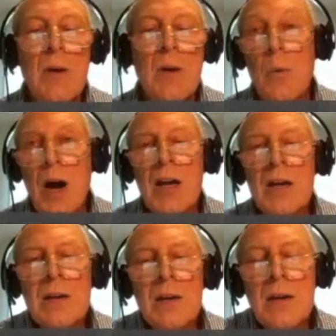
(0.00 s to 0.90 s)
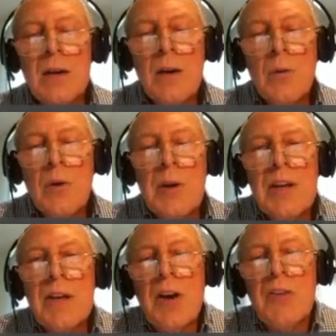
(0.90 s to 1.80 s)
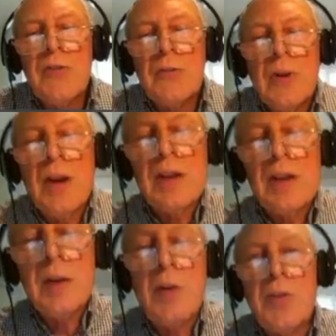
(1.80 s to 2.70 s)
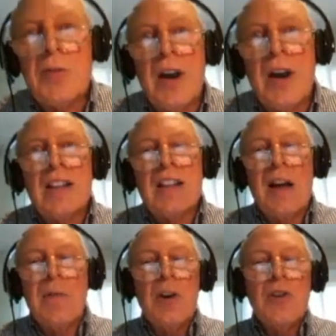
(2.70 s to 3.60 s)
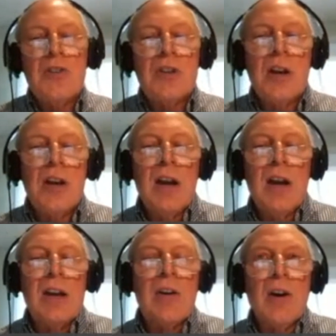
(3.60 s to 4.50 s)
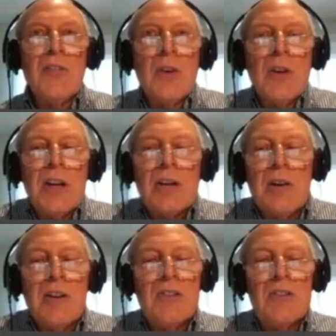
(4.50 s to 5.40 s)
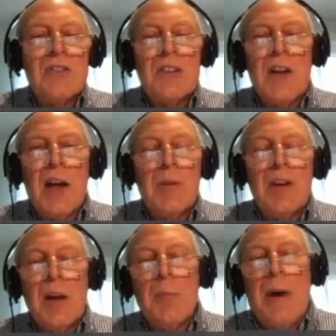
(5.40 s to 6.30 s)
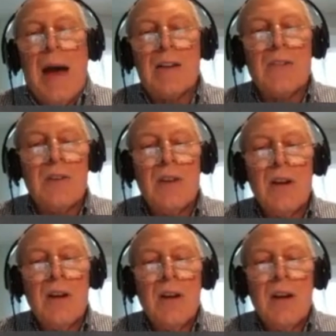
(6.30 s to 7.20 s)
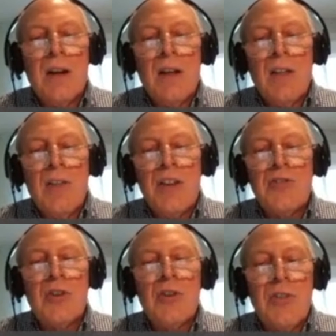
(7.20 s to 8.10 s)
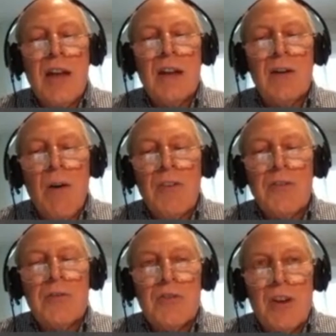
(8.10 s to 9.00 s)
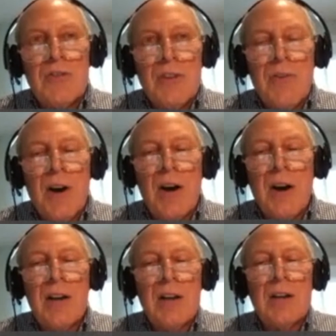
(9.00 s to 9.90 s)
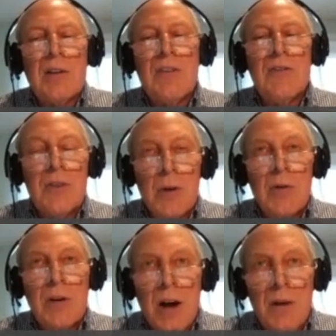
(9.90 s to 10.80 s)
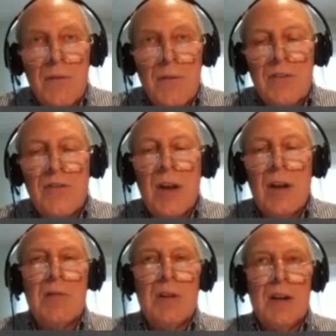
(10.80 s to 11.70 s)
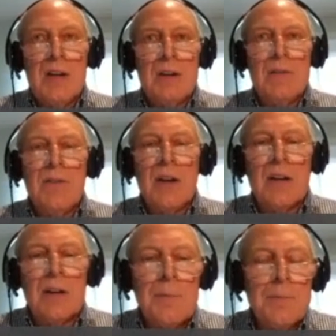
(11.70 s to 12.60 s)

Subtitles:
Why? We believe Australia can both create leverage and also increase its development impact. This should then also justify increased donor confidence and related funding.